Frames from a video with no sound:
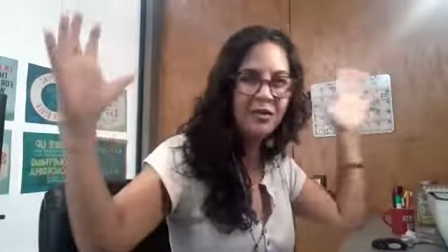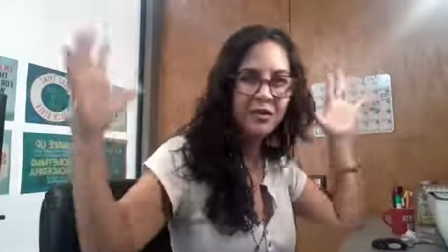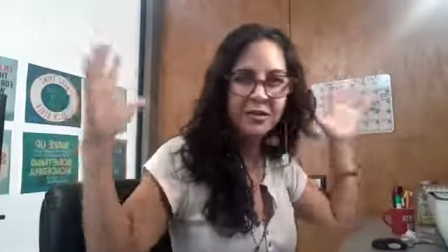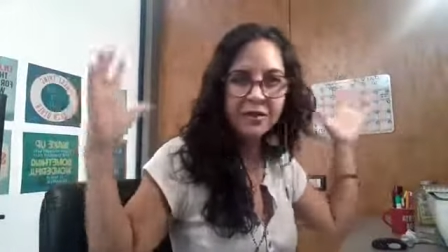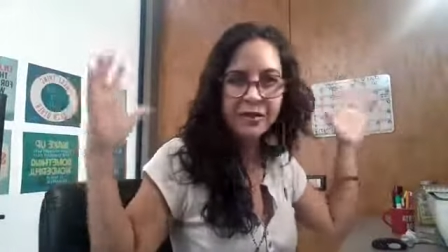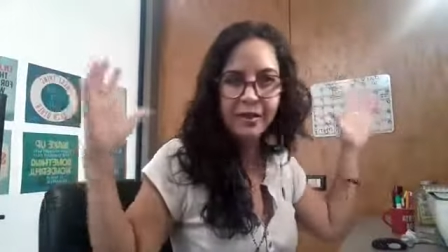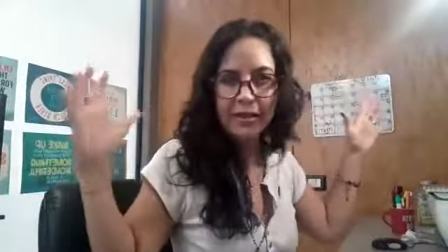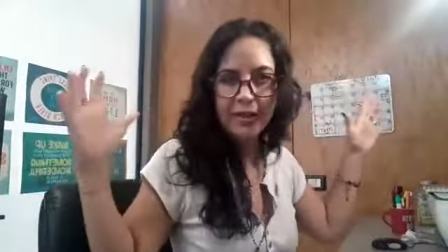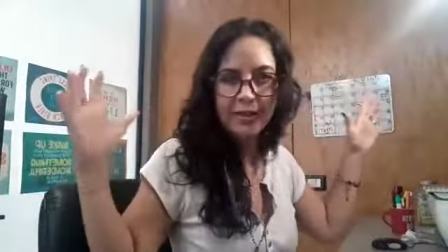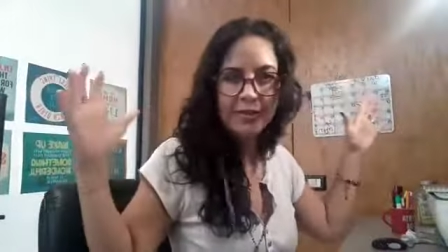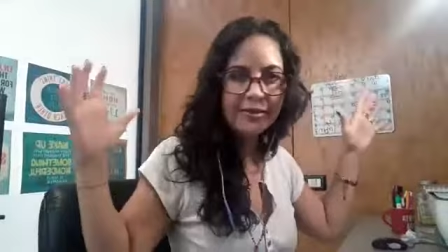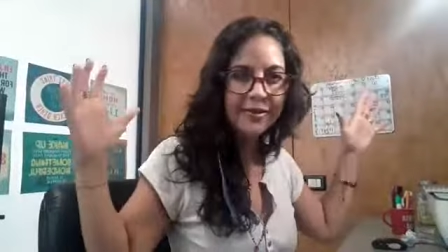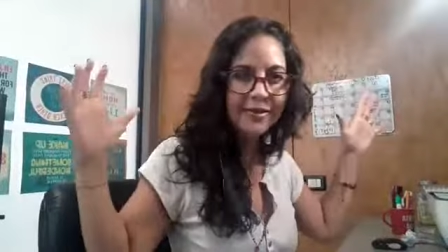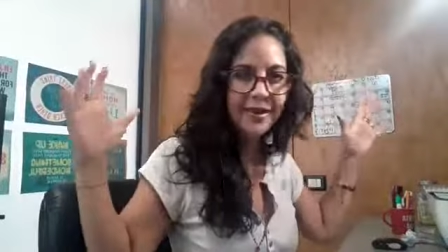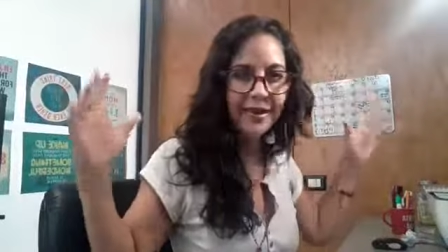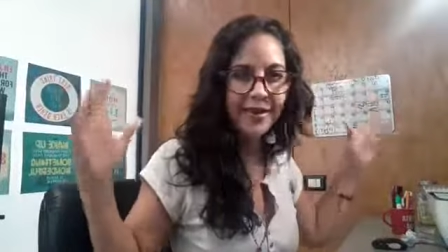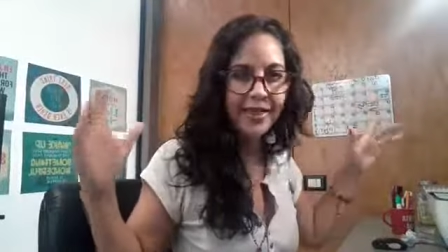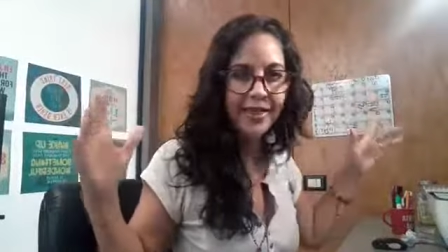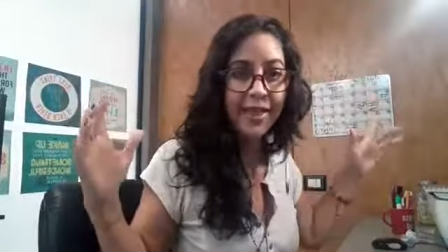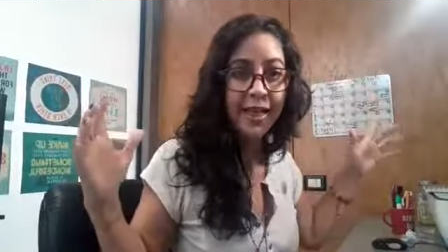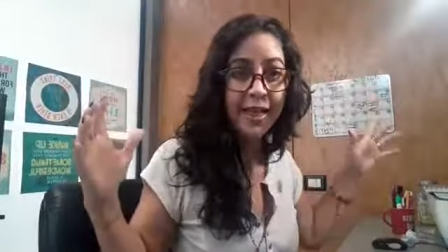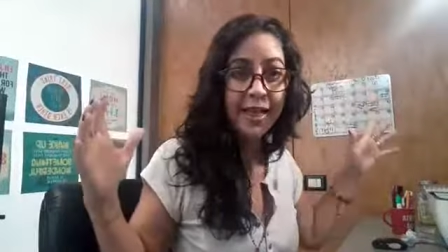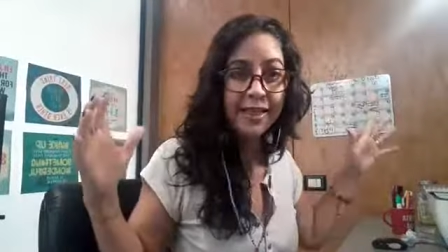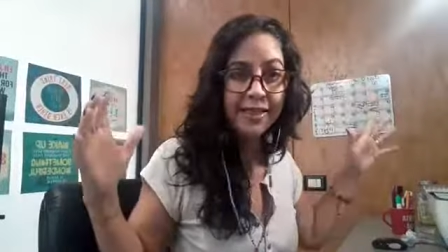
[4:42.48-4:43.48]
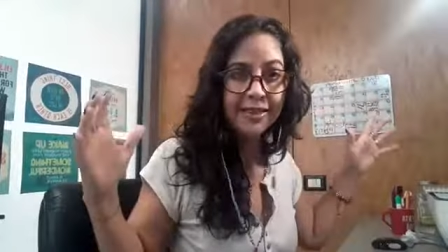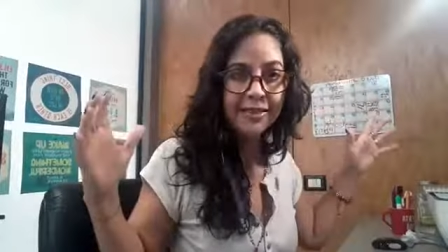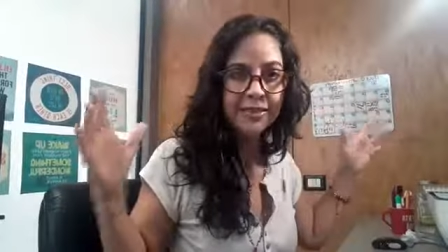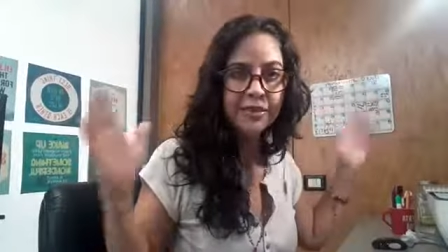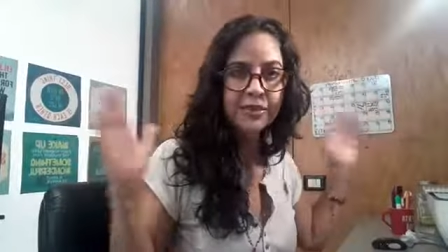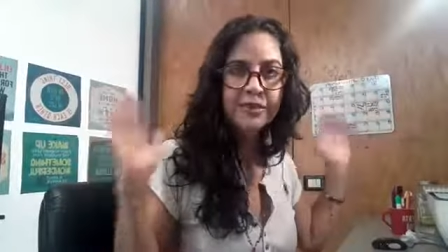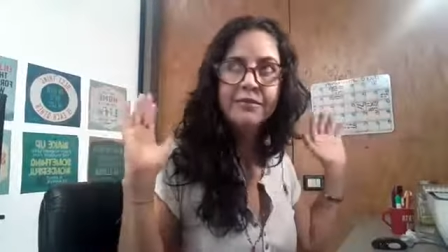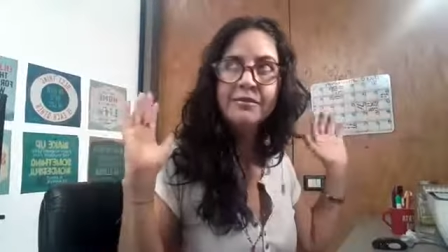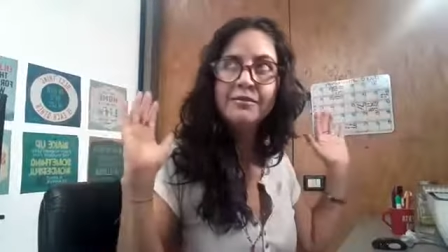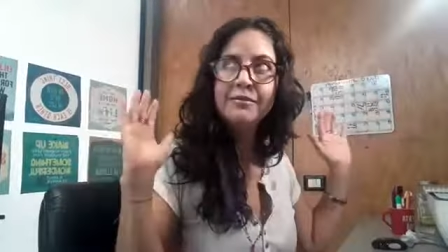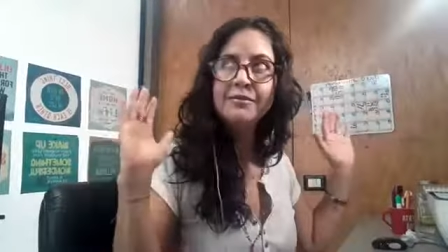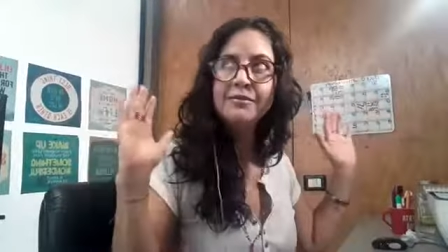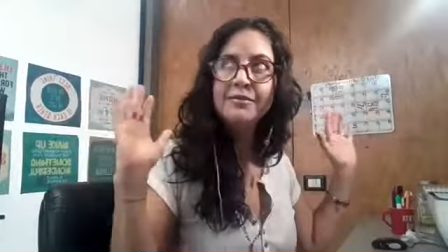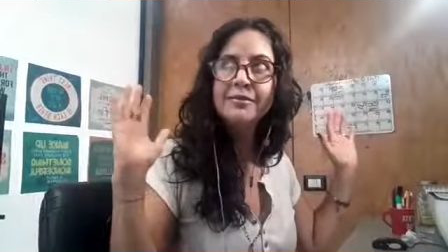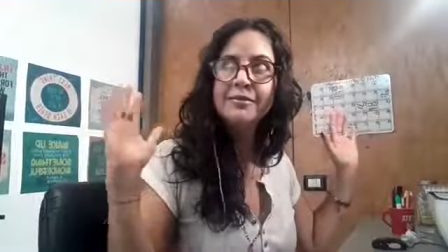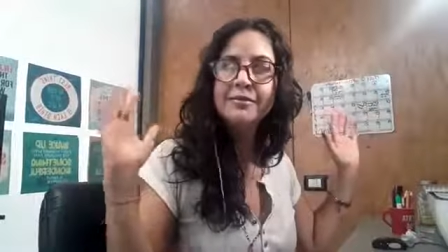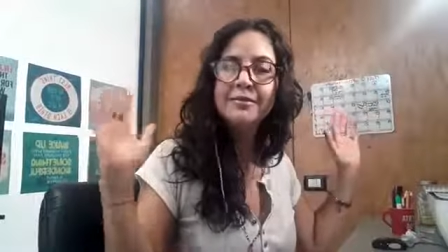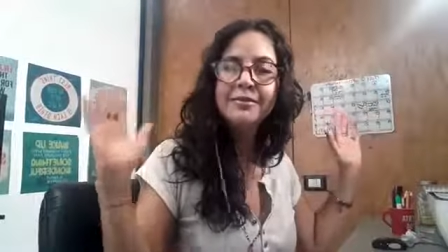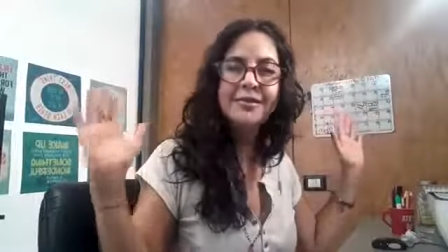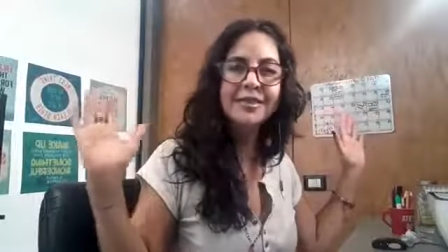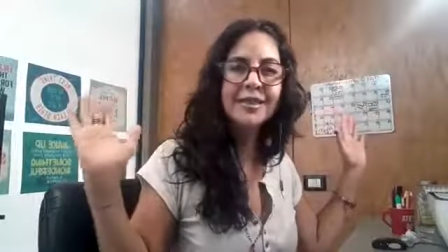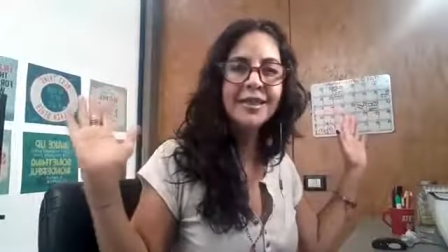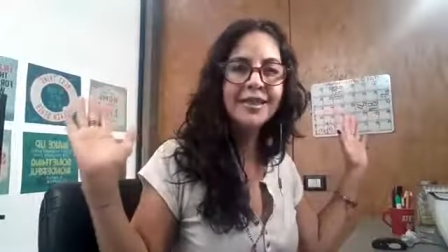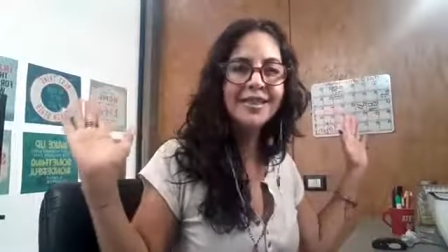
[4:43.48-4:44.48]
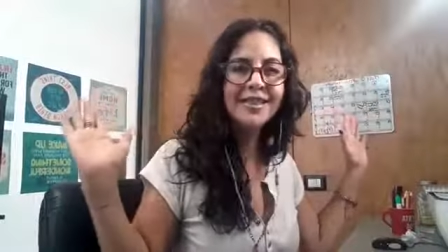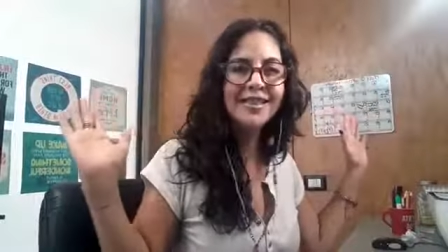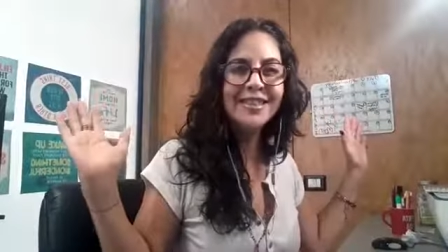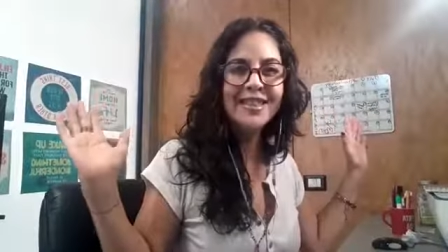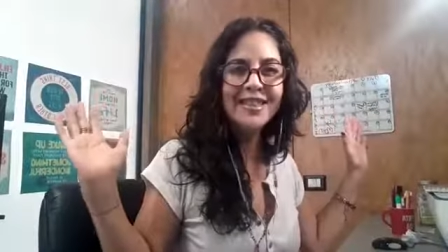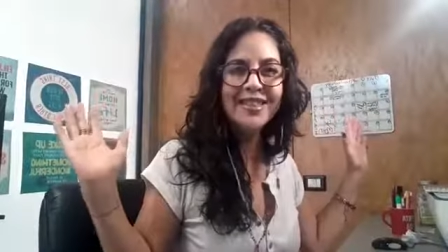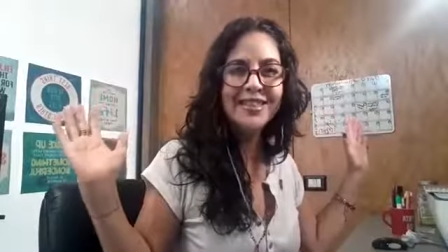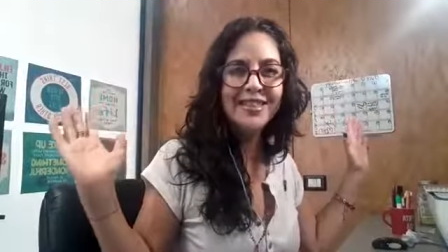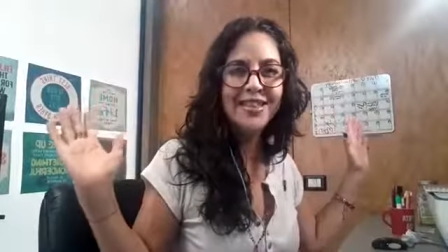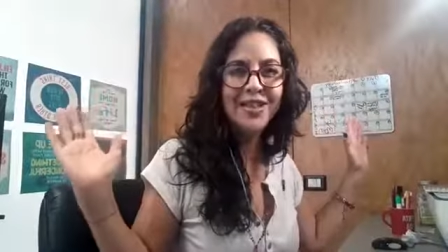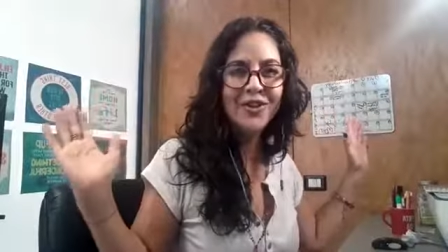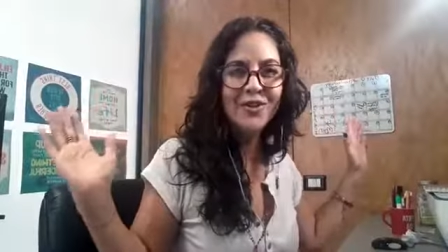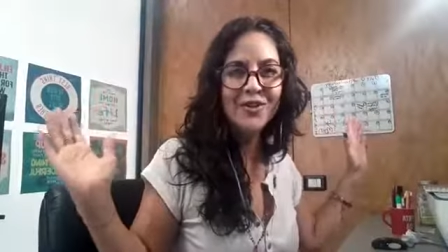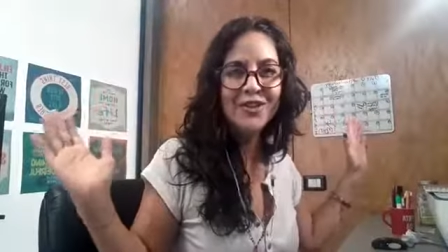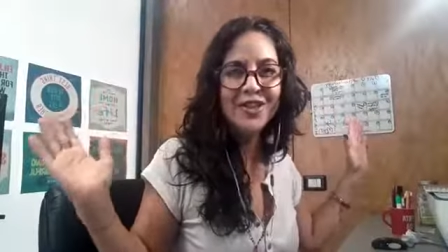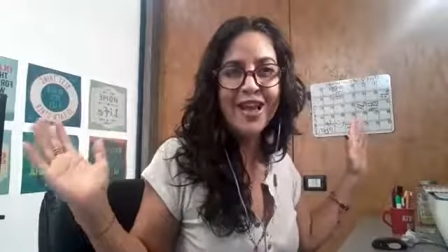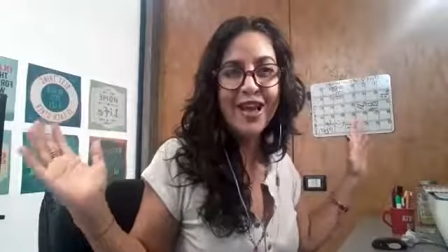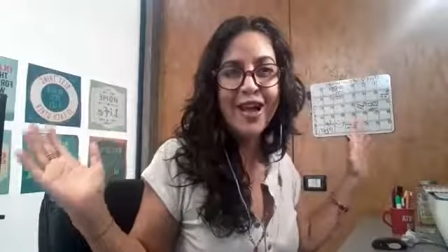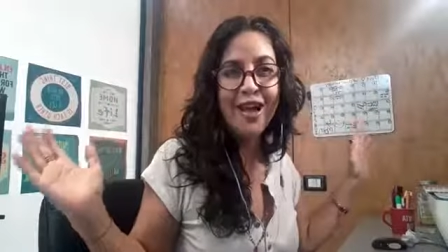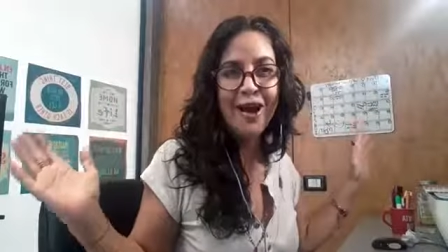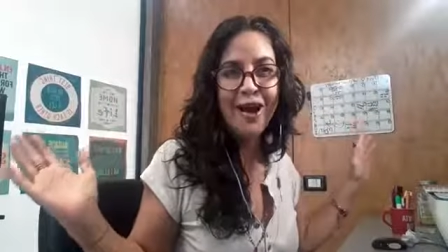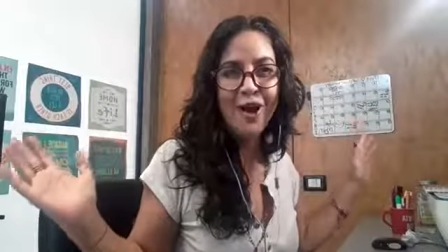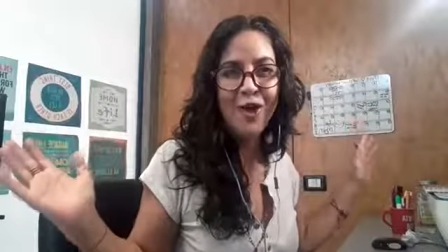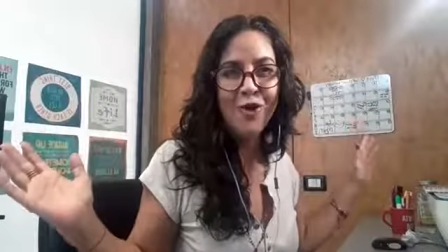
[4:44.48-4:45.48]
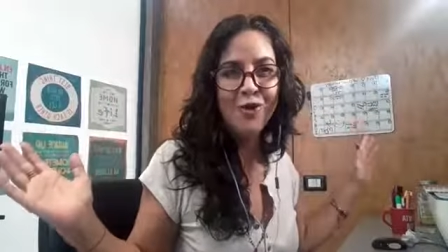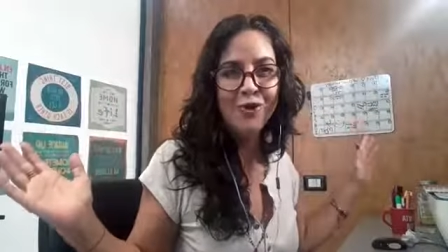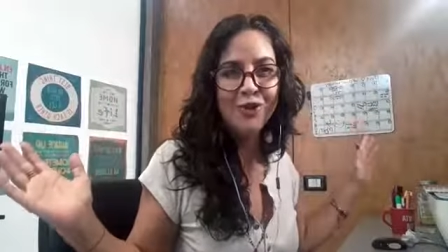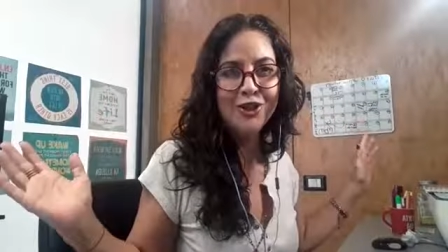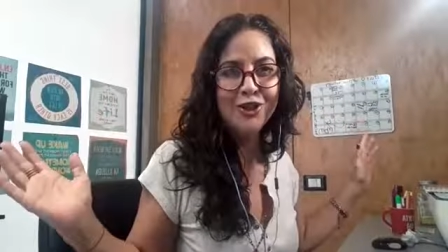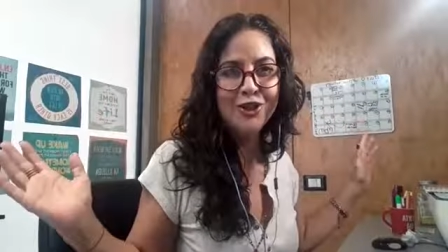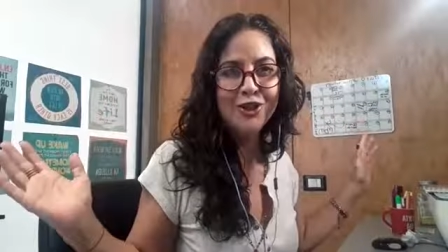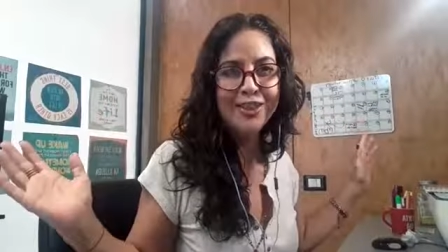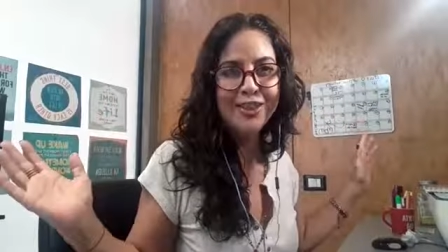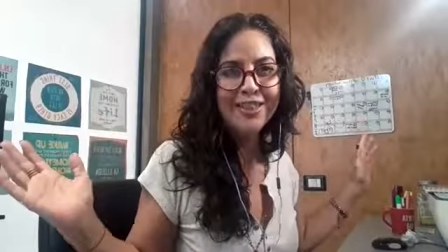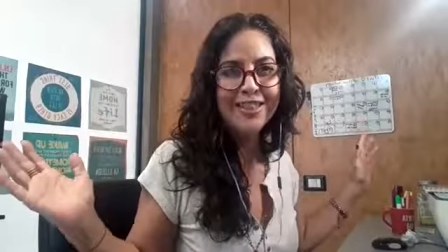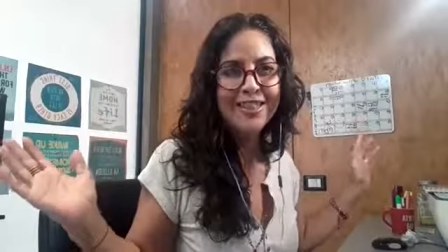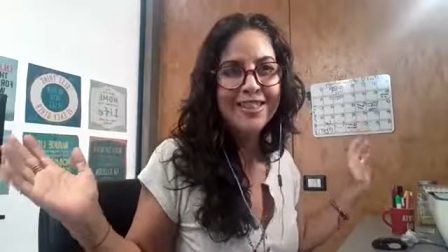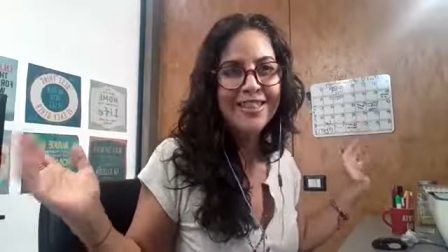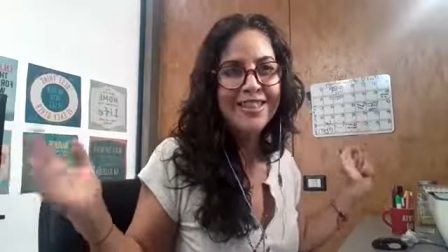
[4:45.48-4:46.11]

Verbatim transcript: all this, and then the sun goes out